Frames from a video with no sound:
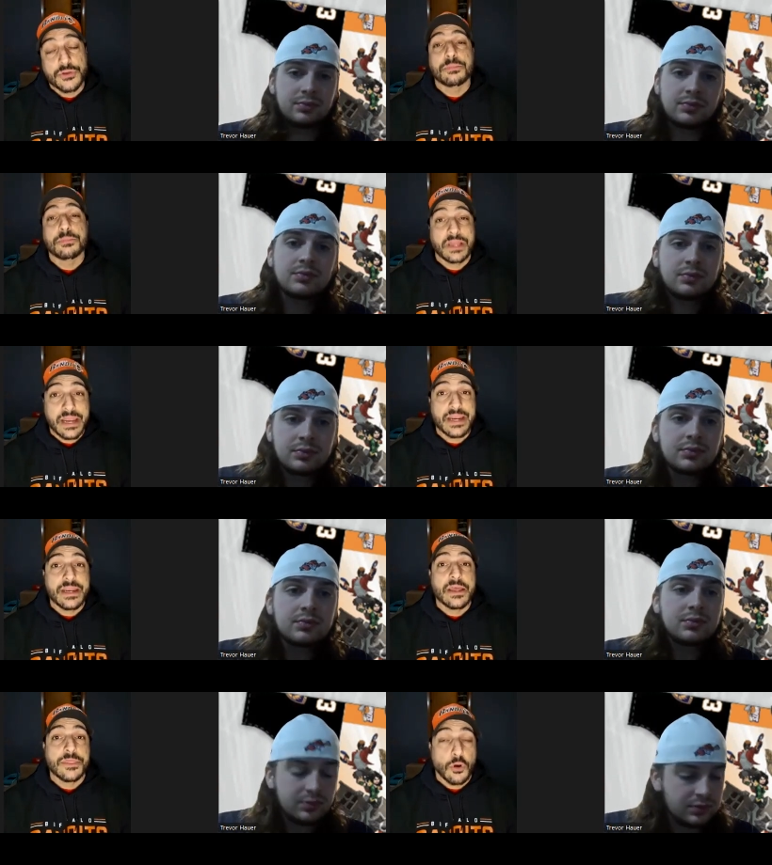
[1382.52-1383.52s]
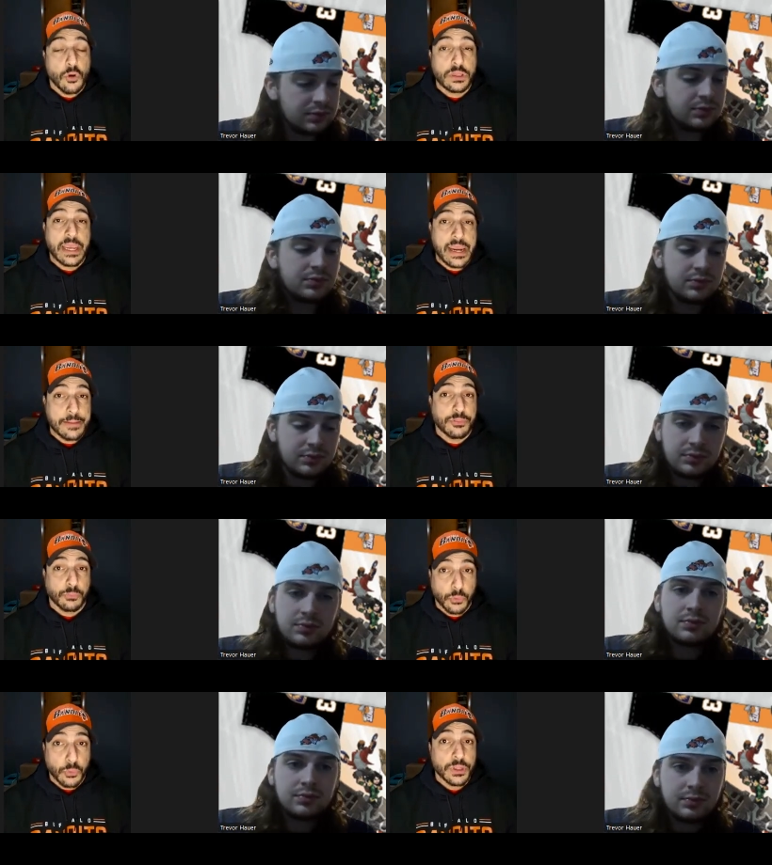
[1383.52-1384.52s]
Speaker 1: You play the whole game
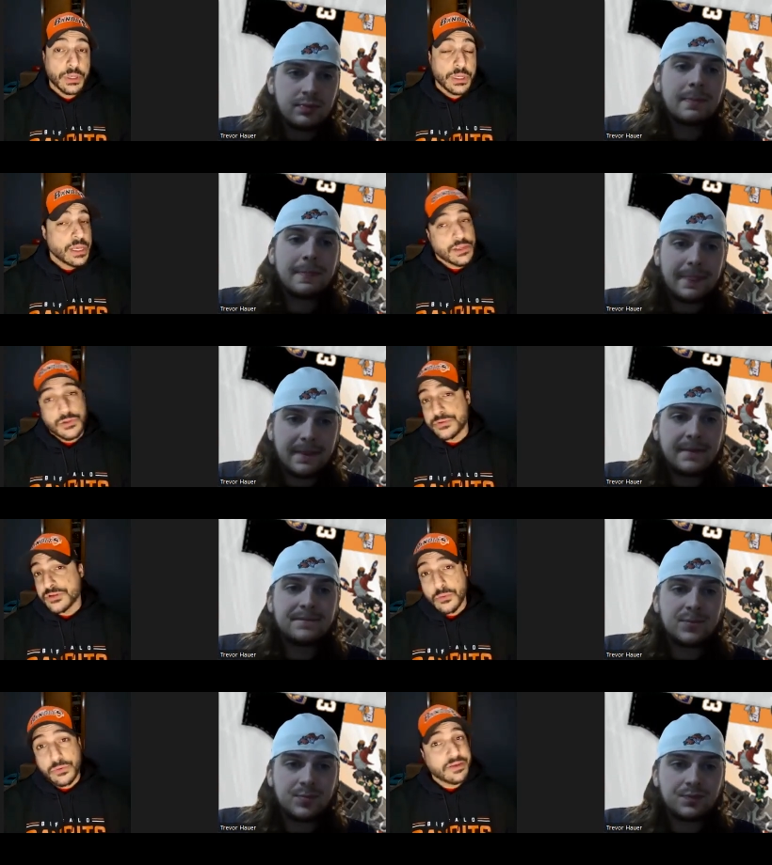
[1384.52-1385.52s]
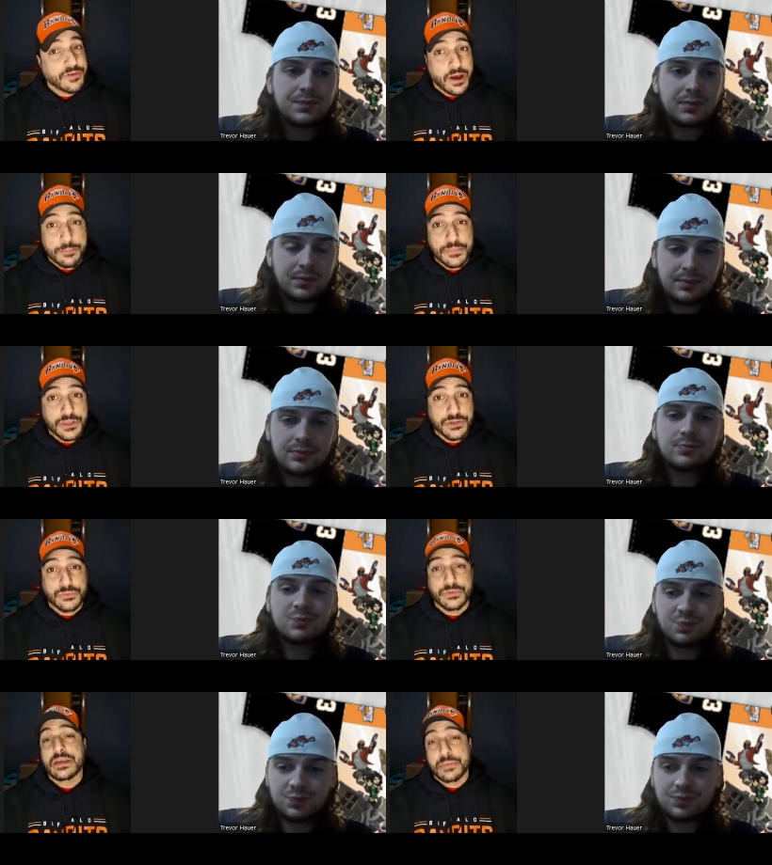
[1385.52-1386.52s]
through. You don't give up.
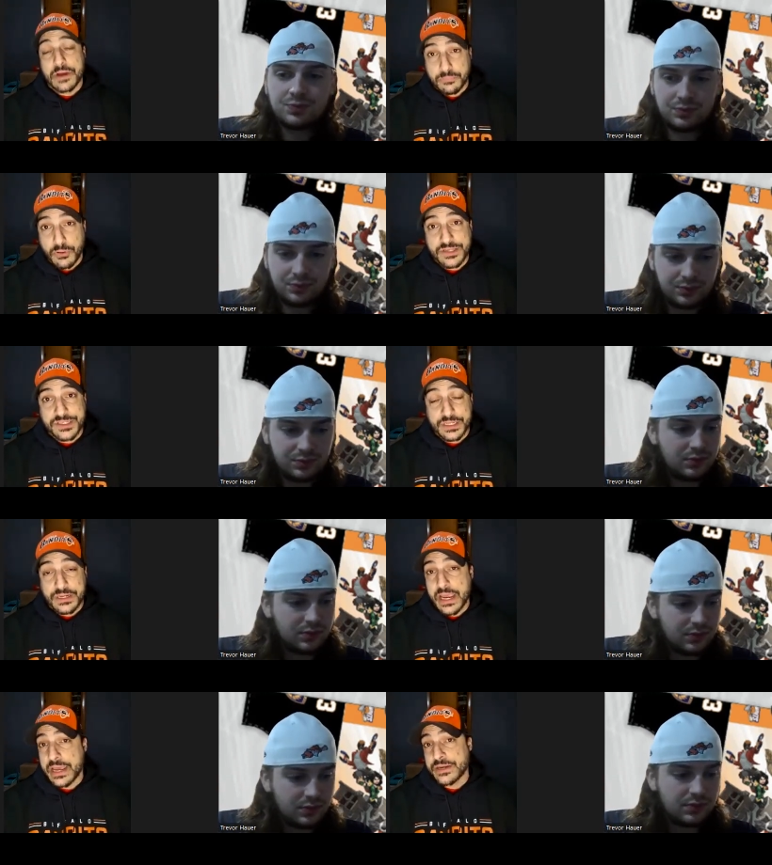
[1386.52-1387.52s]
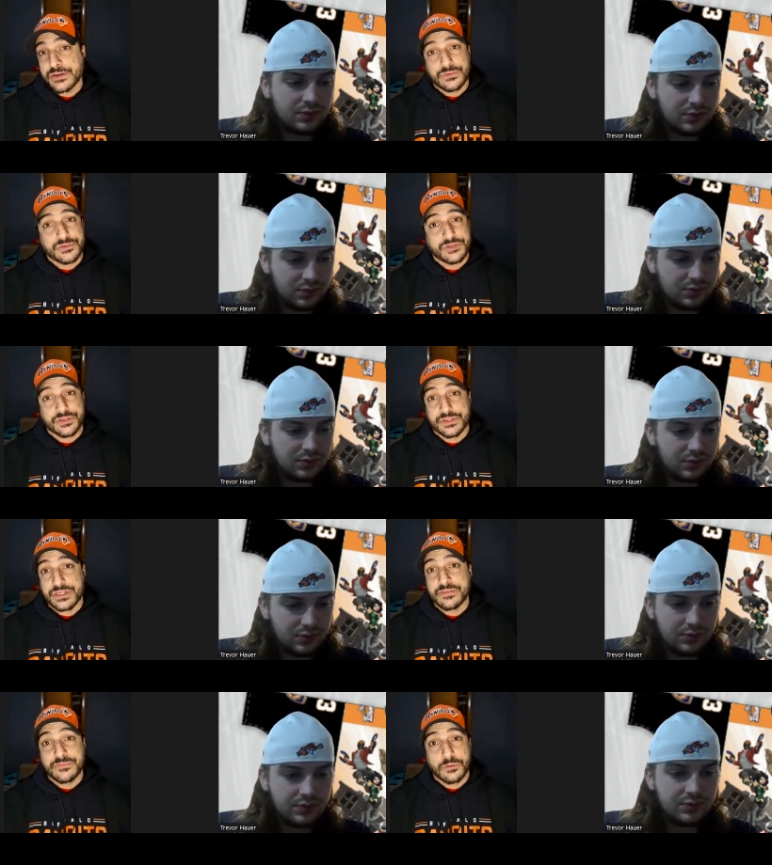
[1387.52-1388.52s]
You keep on pressing, and you just
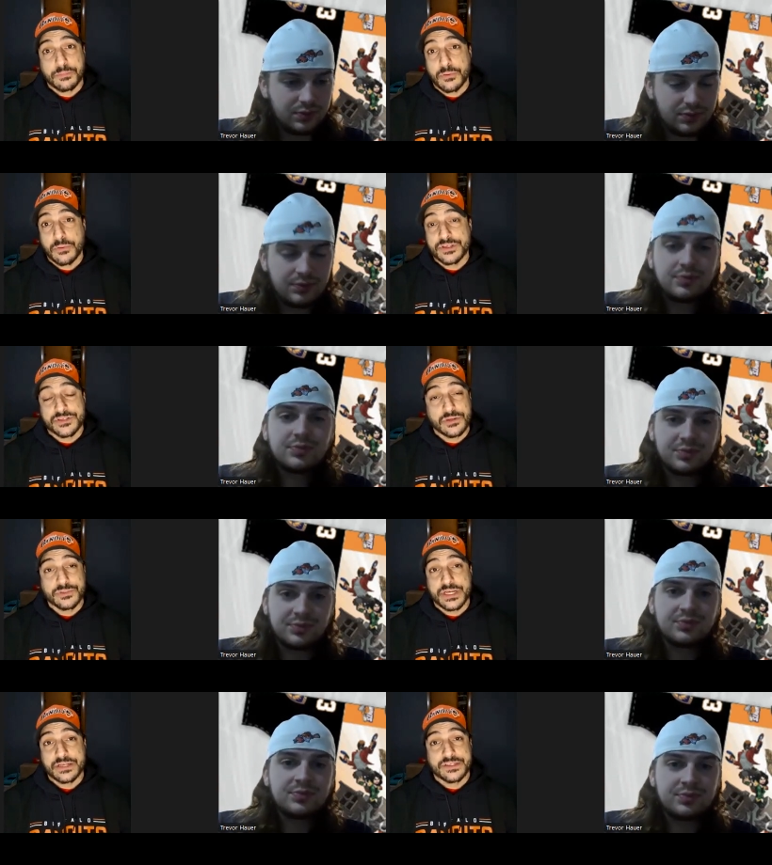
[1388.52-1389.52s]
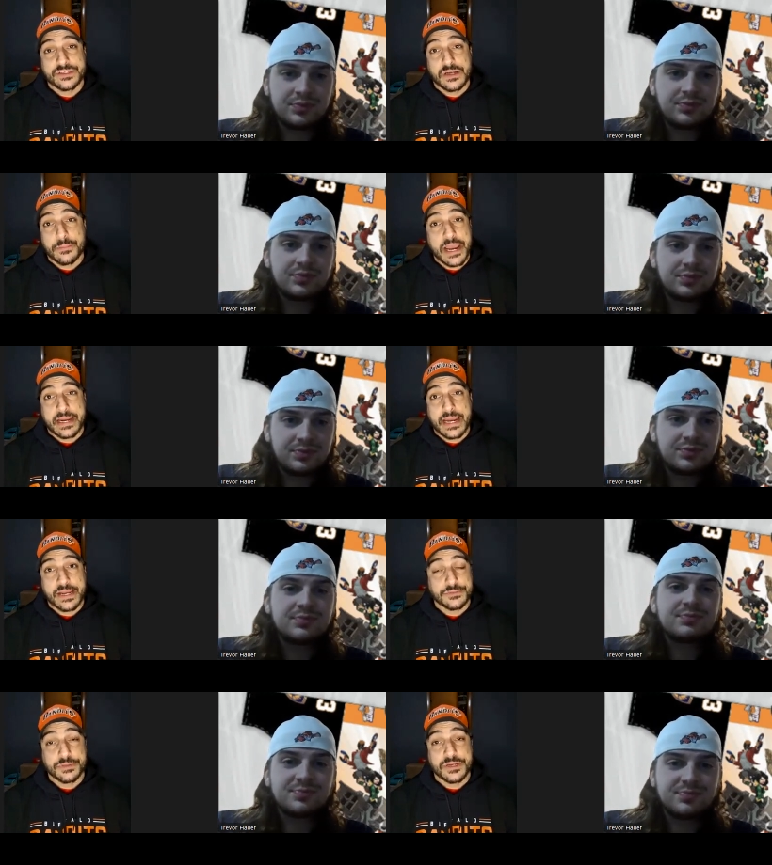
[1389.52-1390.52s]
give your opponents no chance to come back
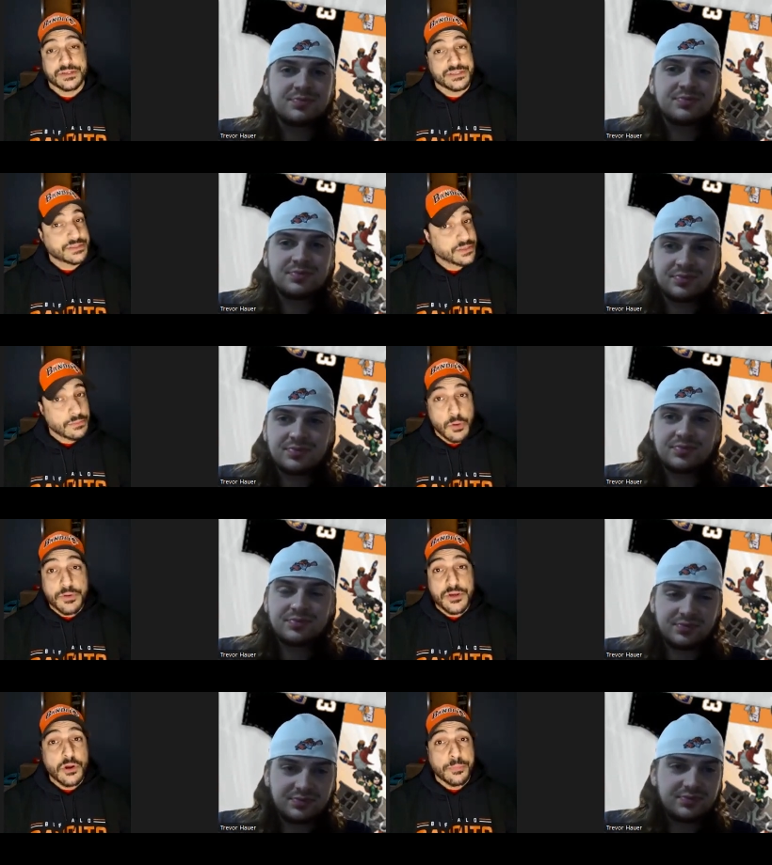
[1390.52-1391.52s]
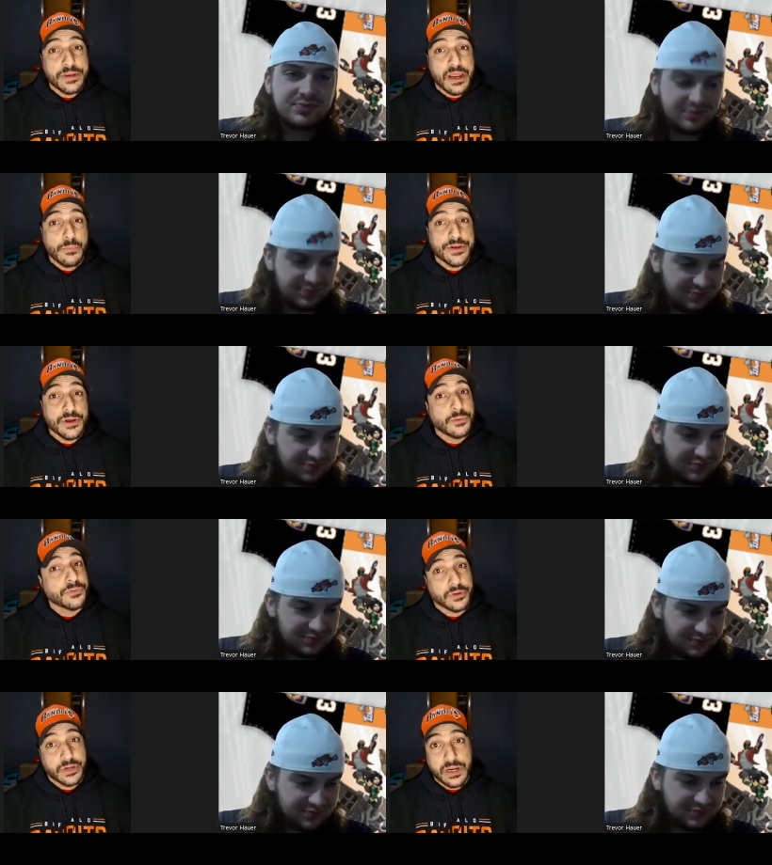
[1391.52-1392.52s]
at you because the moment you open that window,
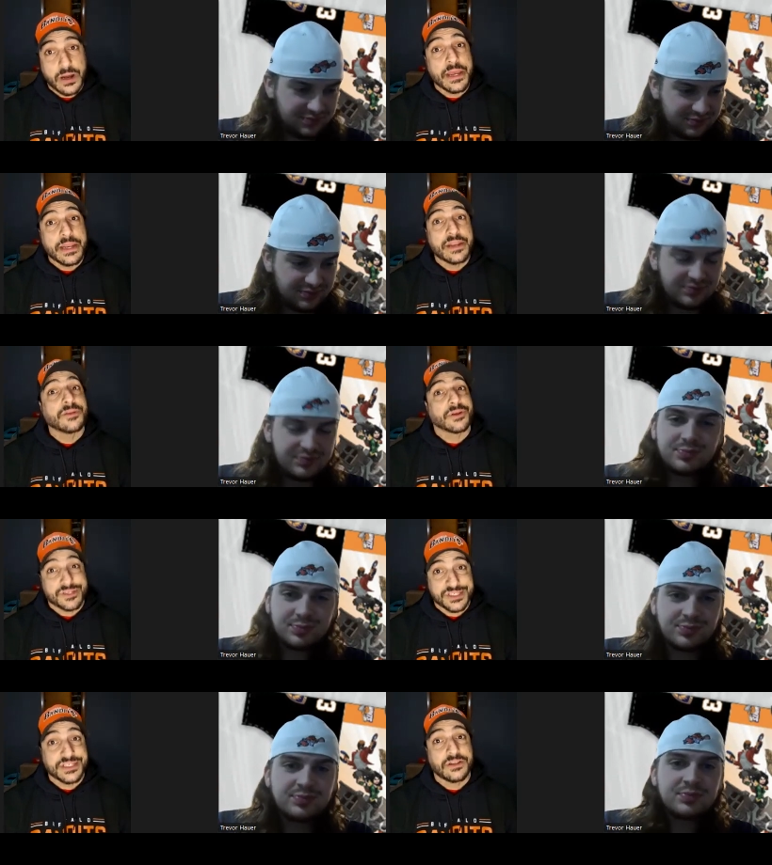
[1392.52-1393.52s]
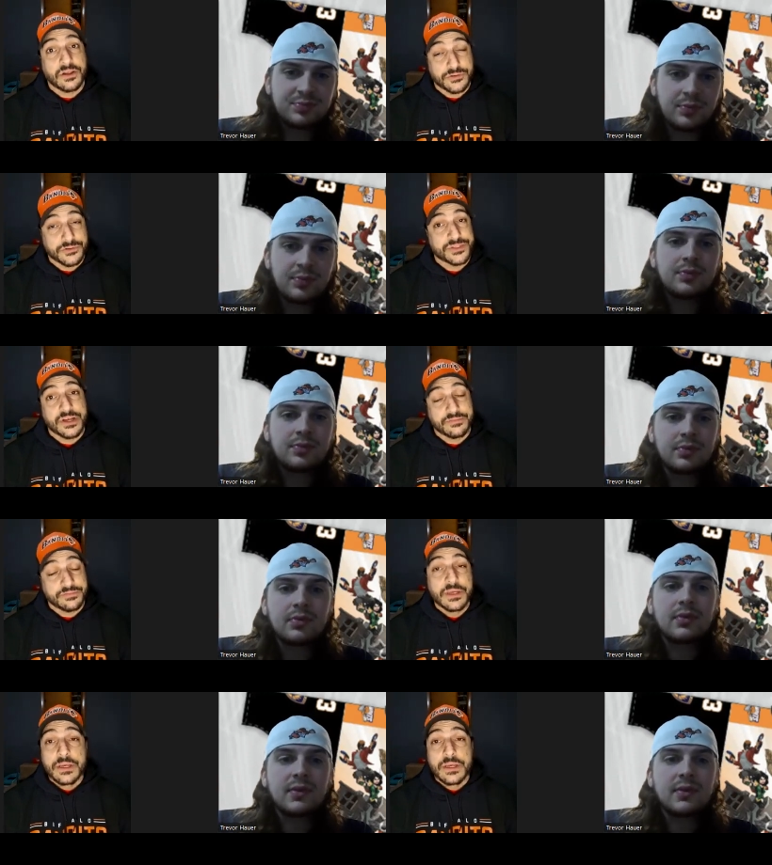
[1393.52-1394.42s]
they're going to come in and they're going to steal all your stuff.